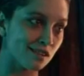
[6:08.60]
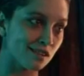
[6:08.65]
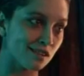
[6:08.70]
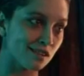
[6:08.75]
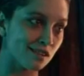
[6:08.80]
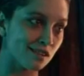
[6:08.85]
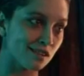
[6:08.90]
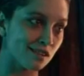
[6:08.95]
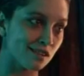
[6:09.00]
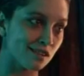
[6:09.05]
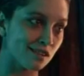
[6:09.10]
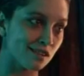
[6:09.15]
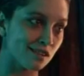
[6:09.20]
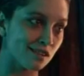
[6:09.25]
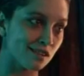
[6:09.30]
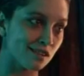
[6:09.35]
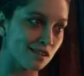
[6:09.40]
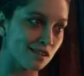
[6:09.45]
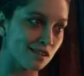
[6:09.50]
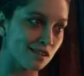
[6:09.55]

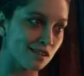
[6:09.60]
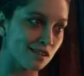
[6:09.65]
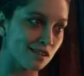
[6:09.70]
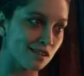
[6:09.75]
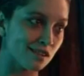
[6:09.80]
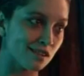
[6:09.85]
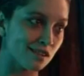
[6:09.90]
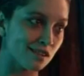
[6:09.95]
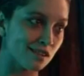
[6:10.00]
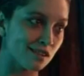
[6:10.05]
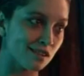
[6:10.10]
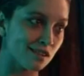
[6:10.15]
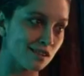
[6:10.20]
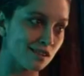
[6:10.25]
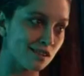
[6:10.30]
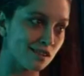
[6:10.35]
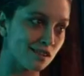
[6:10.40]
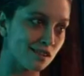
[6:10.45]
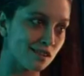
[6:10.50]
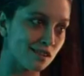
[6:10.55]

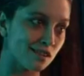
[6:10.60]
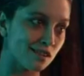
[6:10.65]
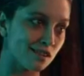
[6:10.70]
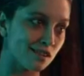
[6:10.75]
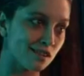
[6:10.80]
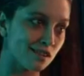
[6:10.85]
Nothing is said.